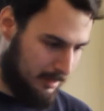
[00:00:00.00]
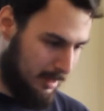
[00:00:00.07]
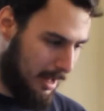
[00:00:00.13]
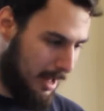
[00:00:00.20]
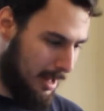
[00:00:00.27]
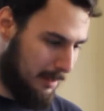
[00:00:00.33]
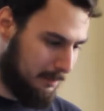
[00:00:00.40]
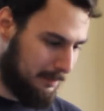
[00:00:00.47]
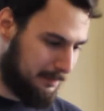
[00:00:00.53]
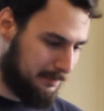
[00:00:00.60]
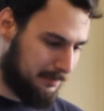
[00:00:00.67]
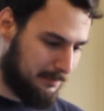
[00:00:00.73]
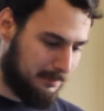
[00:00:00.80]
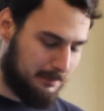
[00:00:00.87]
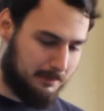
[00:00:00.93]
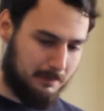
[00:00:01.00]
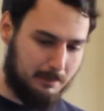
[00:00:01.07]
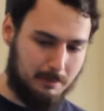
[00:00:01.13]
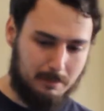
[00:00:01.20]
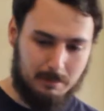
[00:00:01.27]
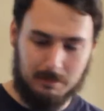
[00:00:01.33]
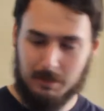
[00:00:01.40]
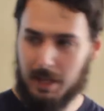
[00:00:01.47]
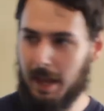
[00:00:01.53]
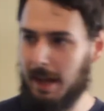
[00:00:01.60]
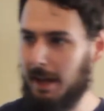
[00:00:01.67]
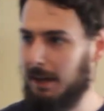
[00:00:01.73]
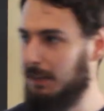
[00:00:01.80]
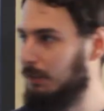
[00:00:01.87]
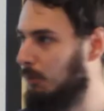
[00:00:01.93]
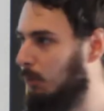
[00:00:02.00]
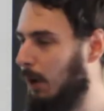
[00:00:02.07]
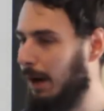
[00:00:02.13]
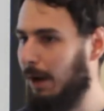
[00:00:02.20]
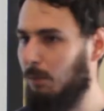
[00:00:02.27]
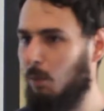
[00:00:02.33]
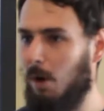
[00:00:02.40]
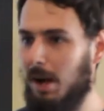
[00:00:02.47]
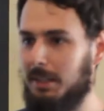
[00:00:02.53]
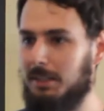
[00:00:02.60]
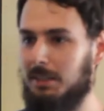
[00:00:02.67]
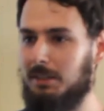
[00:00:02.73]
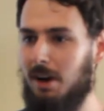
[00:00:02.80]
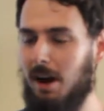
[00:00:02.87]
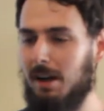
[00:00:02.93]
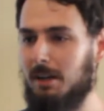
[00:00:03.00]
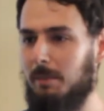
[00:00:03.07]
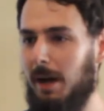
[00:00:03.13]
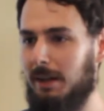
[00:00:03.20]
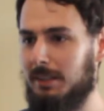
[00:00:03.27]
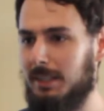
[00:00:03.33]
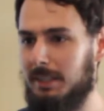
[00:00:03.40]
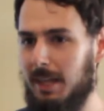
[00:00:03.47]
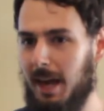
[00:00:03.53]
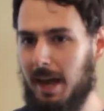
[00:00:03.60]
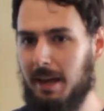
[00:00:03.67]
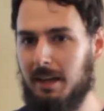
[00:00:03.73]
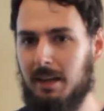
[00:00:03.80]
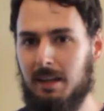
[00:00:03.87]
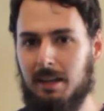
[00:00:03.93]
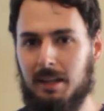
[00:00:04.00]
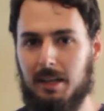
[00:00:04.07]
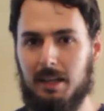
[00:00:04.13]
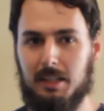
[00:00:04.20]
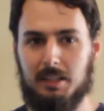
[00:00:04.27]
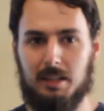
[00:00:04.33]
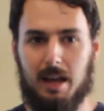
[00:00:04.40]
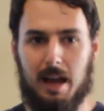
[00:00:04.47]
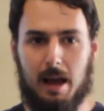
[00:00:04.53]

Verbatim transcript: Um, and what I want to talk about today is